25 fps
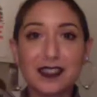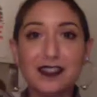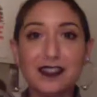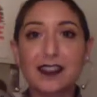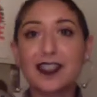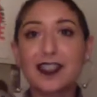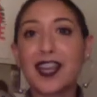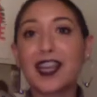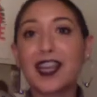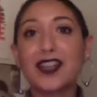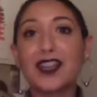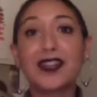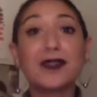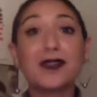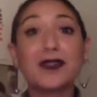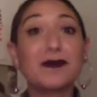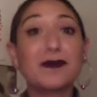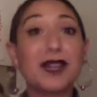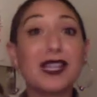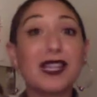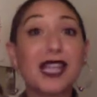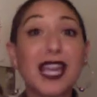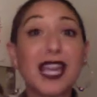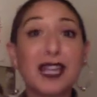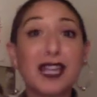
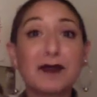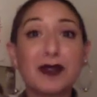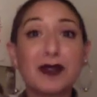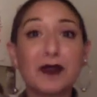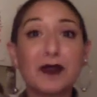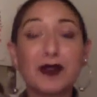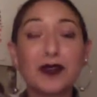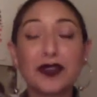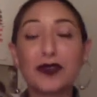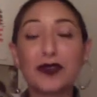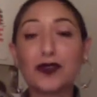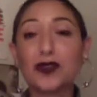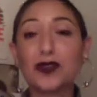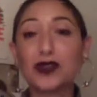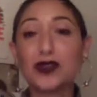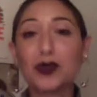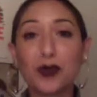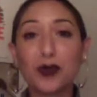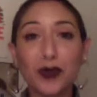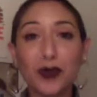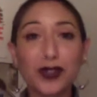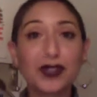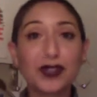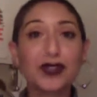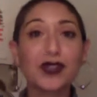Alignment with your
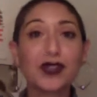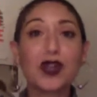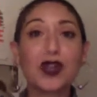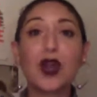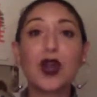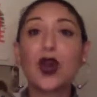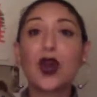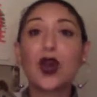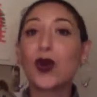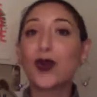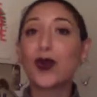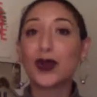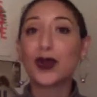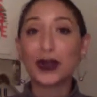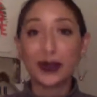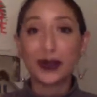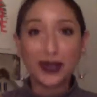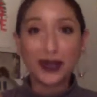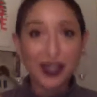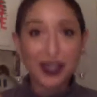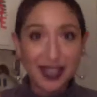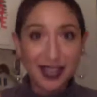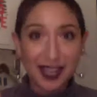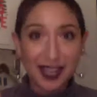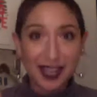source or your
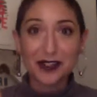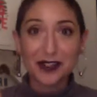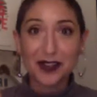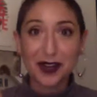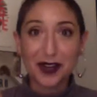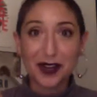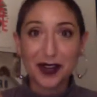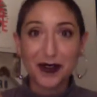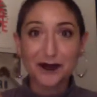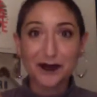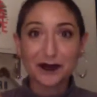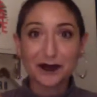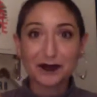center.